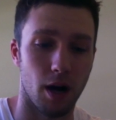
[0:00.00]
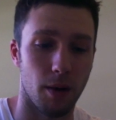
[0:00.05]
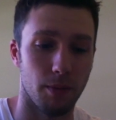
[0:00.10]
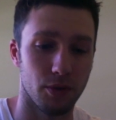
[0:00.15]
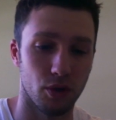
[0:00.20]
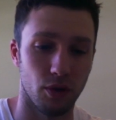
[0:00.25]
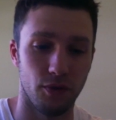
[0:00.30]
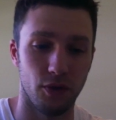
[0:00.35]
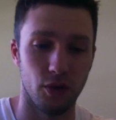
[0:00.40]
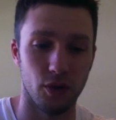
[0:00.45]

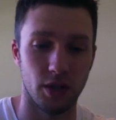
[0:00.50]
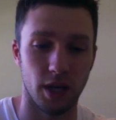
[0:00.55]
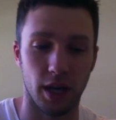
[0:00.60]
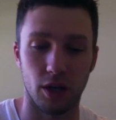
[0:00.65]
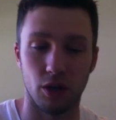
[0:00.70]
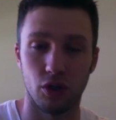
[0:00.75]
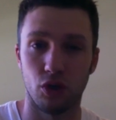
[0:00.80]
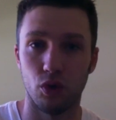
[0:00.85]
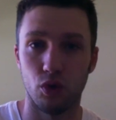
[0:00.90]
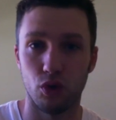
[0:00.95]
So if you
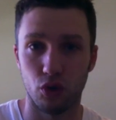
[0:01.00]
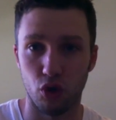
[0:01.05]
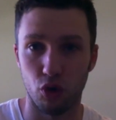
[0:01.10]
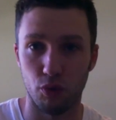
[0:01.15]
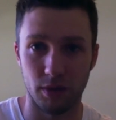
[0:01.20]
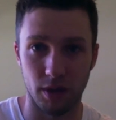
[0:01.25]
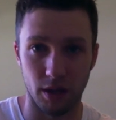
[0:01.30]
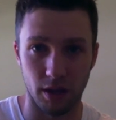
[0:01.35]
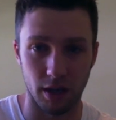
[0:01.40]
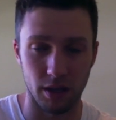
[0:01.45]
take 2
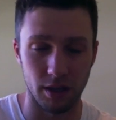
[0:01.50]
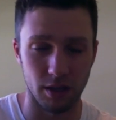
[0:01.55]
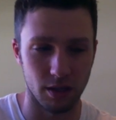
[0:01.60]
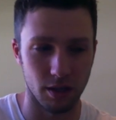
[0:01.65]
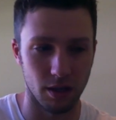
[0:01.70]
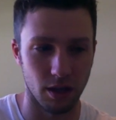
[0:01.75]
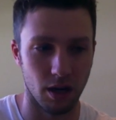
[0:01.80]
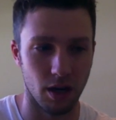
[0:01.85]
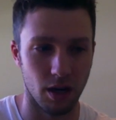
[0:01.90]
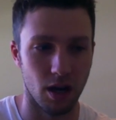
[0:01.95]
scoops of
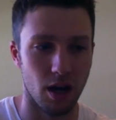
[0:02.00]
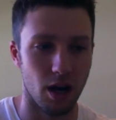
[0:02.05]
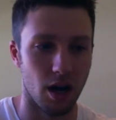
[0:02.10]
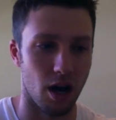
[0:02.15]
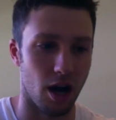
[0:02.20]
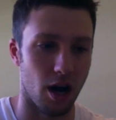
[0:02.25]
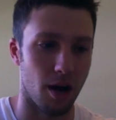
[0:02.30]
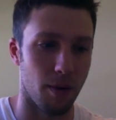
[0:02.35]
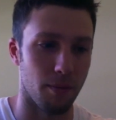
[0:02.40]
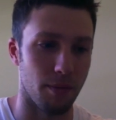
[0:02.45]
this,
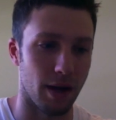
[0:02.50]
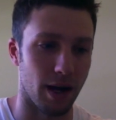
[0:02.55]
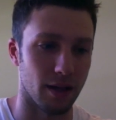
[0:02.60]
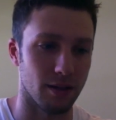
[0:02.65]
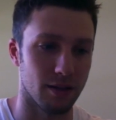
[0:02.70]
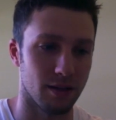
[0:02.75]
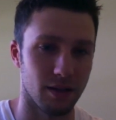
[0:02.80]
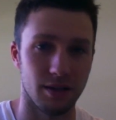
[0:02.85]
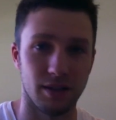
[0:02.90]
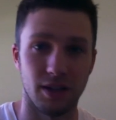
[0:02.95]

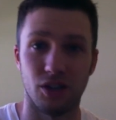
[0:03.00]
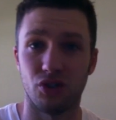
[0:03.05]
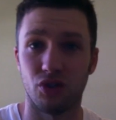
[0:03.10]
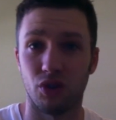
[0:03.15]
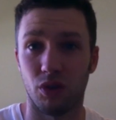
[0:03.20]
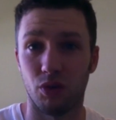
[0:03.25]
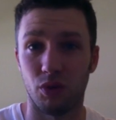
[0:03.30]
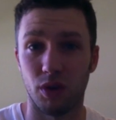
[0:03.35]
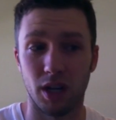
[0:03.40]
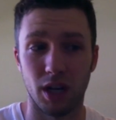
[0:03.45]
that's
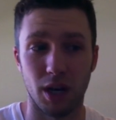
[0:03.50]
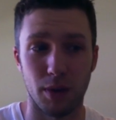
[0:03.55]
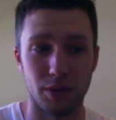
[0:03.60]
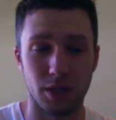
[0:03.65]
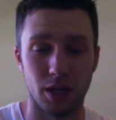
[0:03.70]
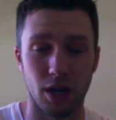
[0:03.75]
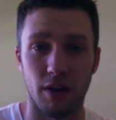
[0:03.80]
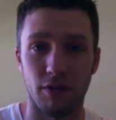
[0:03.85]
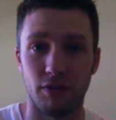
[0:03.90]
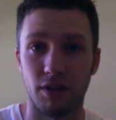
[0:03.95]
essentially 3 cups
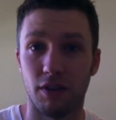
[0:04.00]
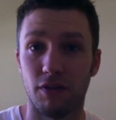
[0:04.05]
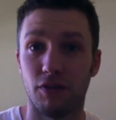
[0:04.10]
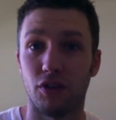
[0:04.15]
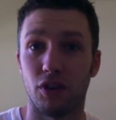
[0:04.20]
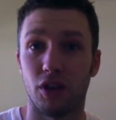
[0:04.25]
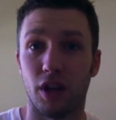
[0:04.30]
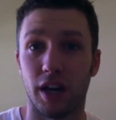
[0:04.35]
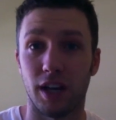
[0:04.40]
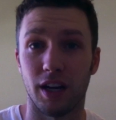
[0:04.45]
of coffee. If
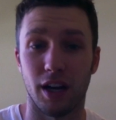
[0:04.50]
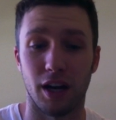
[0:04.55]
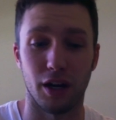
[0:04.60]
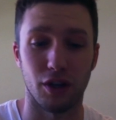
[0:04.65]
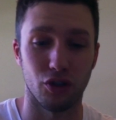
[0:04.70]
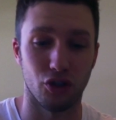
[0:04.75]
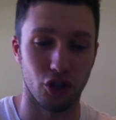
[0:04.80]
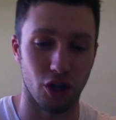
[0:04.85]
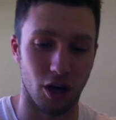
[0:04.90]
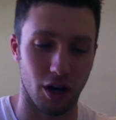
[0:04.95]
you're like
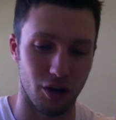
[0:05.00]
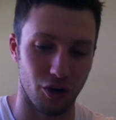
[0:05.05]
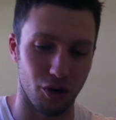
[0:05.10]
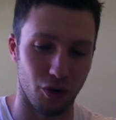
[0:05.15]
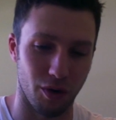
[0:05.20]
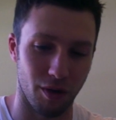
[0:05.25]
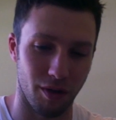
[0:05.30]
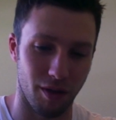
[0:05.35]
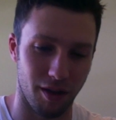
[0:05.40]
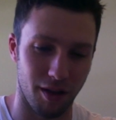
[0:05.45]
John
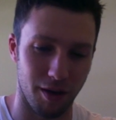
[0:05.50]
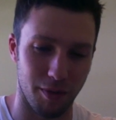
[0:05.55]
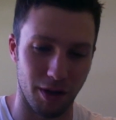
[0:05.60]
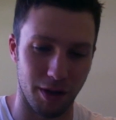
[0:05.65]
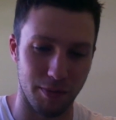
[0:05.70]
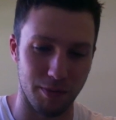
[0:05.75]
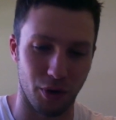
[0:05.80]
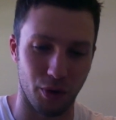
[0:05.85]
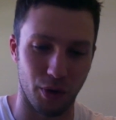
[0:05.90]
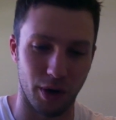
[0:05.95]
North, the
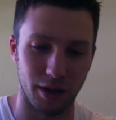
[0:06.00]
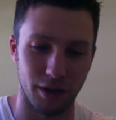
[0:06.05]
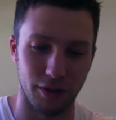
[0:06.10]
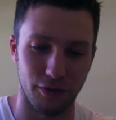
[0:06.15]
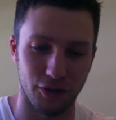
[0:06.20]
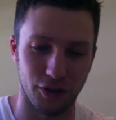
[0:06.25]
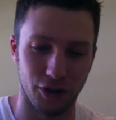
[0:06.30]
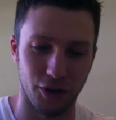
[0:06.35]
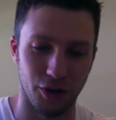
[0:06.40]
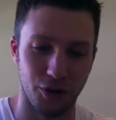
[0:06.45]
Olympic
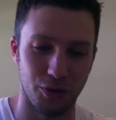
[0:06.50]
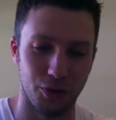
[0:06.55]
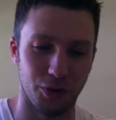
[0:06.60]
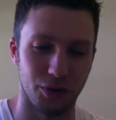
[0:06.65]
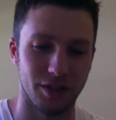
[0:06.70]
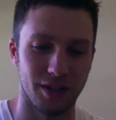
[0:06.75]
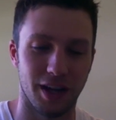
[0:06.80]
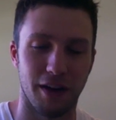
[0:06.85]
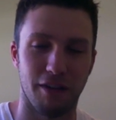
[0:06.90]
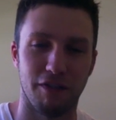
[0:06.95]
weightlifter, who
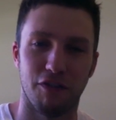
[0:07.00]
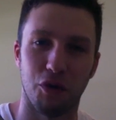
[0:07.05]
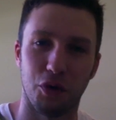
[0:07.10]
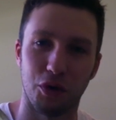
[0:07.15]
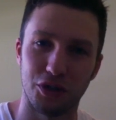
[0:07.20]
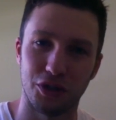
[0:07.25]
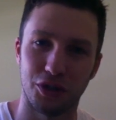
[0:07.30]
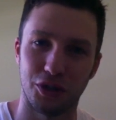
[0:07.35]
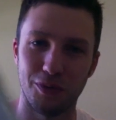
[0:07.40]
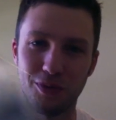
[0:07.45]
will take
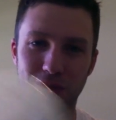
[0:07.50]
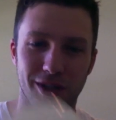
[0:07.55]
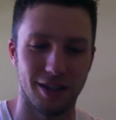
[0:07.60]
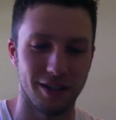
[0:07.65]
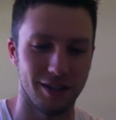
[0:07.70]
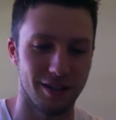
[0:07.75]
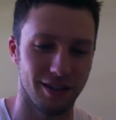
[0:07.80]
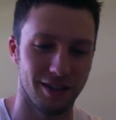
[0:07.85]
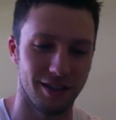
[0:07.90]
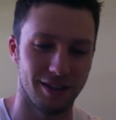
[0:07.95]
4 scoops of
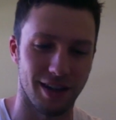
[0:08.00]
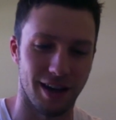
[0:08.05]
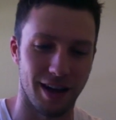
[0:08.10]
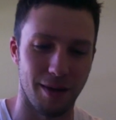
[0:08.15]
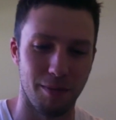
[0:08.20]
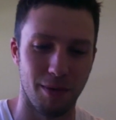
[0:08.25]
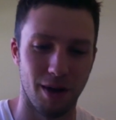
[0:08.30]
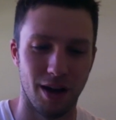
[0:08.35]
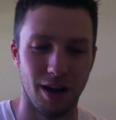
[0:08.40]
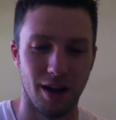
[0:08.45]
this at a
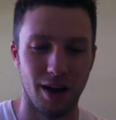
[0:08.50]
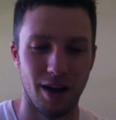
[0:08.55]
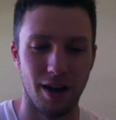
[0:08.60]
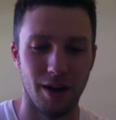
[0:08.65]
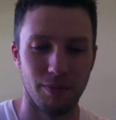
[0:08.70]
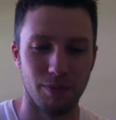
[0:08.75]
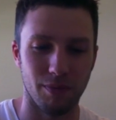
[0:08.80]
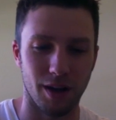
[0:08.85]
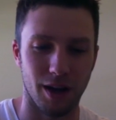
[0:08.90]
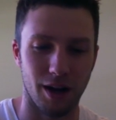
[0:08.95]
time,
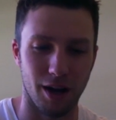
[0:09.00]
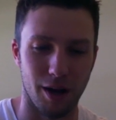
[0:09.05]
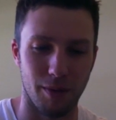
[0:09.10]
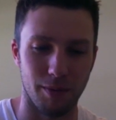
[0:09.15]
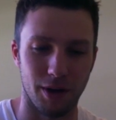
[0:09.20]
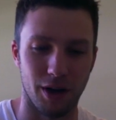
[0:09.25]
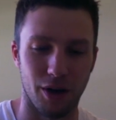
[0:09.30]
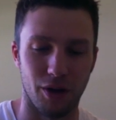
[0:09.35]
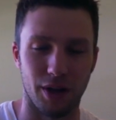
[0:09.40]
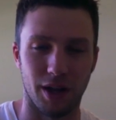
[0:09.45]

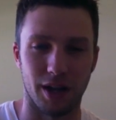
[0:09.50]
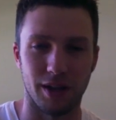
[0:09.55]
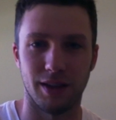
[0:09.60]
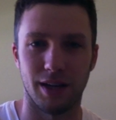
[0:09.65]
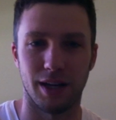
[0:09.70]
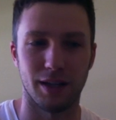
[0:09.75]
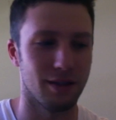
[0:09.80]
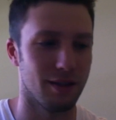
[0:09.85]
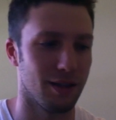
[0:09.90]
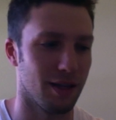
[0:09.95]

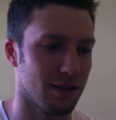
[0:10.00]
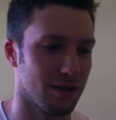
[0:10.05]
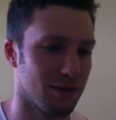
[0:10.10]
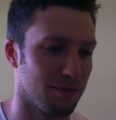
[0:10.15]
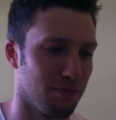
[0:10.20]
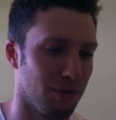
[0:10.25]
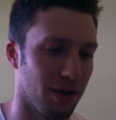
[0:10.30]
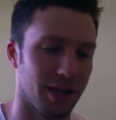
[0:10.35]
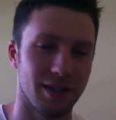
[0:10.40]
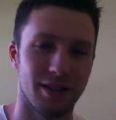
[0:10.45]

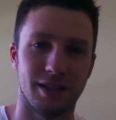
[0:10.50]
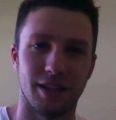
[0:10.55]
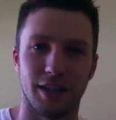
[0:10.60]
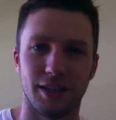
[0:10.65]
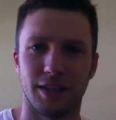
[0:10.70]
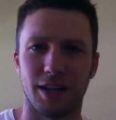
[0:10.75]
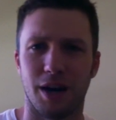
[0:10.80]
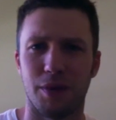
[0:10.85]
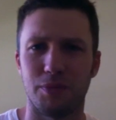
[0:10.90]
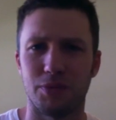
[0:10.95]
that's like
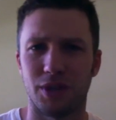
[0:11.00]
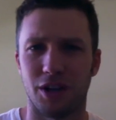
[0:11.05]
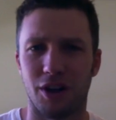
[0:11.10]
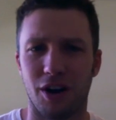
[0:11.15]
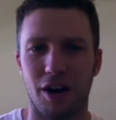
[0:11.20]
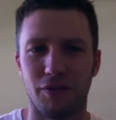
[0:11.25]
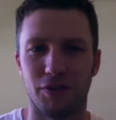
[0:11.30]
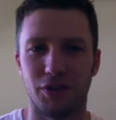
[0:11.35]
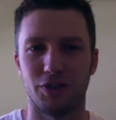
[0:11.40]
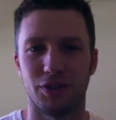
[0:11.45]
6 cups of
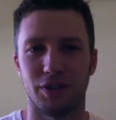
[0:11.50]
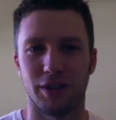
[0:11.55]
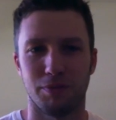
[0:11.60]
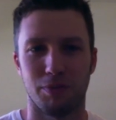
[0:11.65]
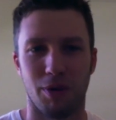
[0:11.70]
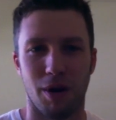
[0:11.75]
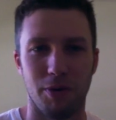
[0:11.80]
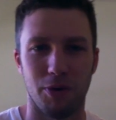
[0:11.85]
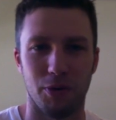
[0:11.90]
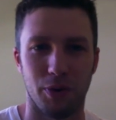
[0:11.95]
coffee. So that's
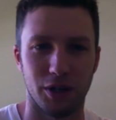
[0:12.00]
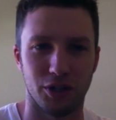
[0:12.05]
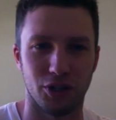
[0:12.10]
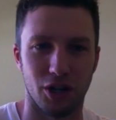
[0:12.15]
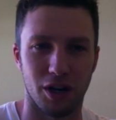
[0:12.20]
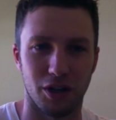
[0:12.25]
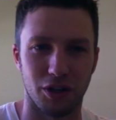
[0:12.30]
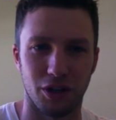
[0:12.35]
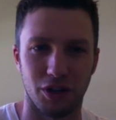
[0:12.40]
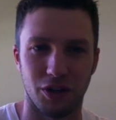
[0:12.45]
probably why
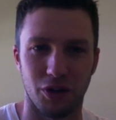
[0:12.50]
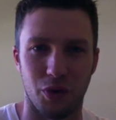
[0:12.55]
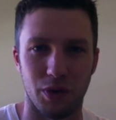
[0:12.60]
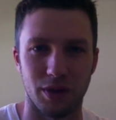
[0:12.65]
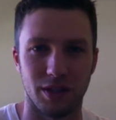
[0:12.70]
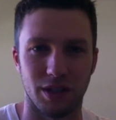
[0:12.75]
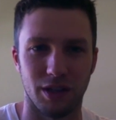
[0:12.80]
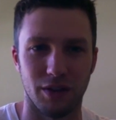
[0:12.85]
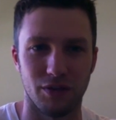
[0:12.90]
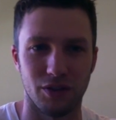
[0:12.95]
John can
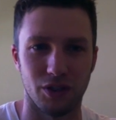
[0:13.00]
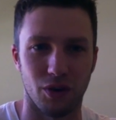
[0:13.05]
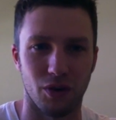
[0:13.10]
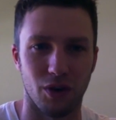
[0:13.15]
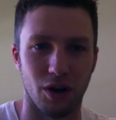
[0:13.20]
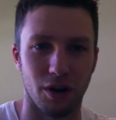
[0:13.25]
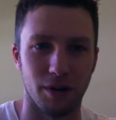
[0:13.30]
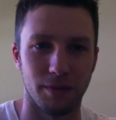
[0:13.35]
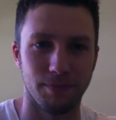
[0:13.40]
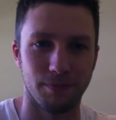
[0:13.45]
always lift so
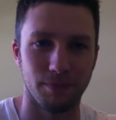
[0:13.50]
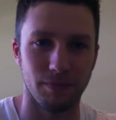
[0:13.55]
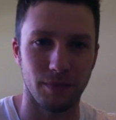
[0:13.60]
hard.